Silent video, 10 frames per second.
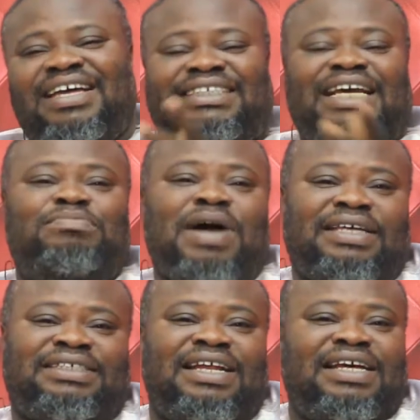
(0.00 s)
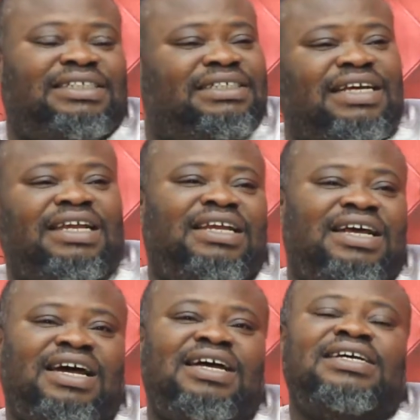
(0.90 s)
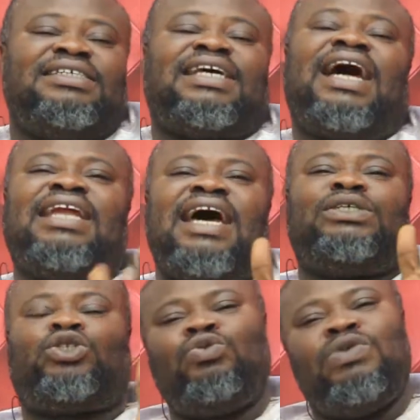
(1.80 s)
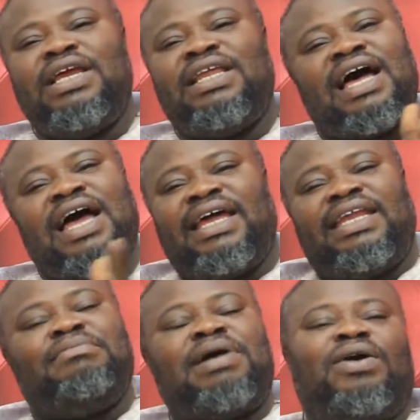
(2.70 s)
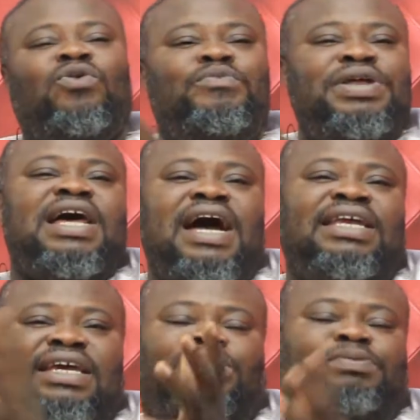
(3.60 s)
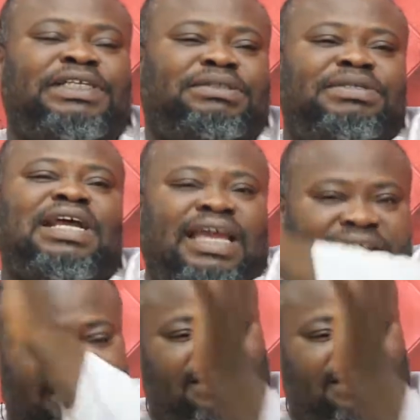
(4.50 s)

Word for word: Setbacks tonight, Sunday and I. Sunday, soon, and I and Emma will be down here, spread me yet.